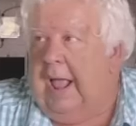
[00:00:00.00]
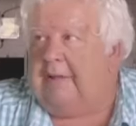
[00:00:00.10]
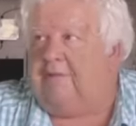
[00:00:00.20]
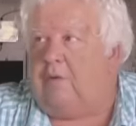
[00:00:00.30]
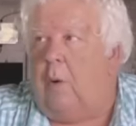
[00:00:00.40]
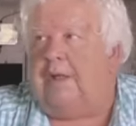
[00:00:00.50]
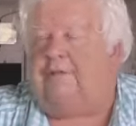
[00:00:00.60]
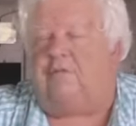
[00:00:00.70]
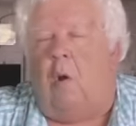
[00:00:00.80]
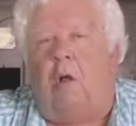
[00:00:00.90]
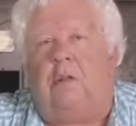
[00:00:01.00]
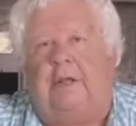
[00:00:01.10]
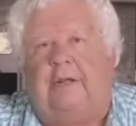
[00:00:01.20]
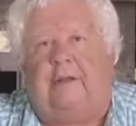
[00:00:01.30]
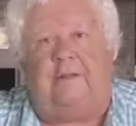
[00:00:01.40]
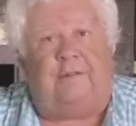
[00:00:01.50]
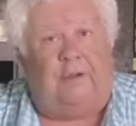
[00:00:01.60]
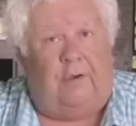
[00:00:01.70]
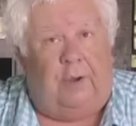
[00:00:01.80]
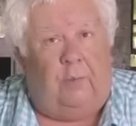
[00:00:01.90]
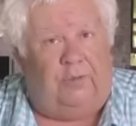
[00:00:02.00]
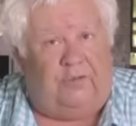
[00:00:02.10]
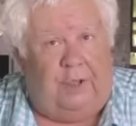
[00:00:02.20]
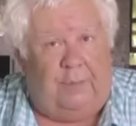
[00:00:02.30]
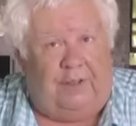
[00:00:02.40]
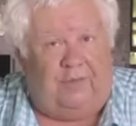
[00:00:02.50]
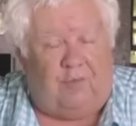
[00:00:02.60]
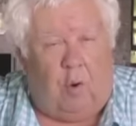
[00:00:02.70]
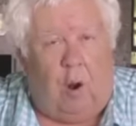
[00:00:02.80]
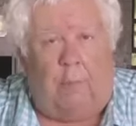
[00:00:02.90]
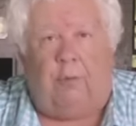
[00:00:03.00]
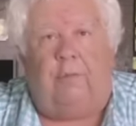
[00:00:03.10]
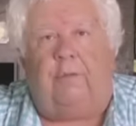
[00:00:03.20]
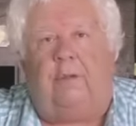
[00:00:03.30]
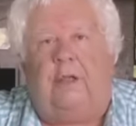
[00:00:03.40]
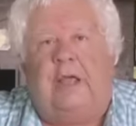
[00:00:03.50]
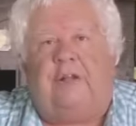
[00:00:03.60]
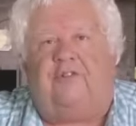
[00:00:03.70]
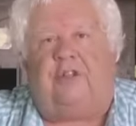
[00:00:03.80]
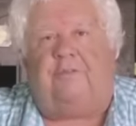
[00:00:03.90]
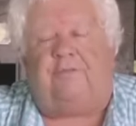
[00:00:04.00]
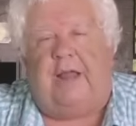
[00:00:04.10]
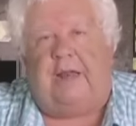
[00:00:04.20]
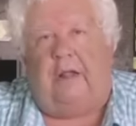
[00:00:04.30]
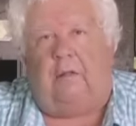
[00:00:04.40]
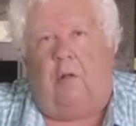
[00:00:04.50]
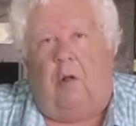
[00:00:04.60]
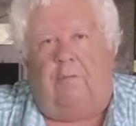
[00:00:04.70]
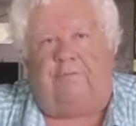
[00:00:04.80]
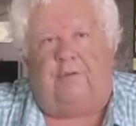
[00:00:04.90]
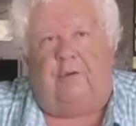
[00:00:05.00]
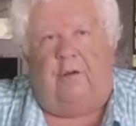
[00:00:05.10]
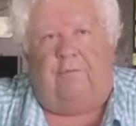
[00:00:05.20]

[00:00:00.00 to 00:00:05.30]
And so I strongly disagree with J.B. Straubel, the chief technical officer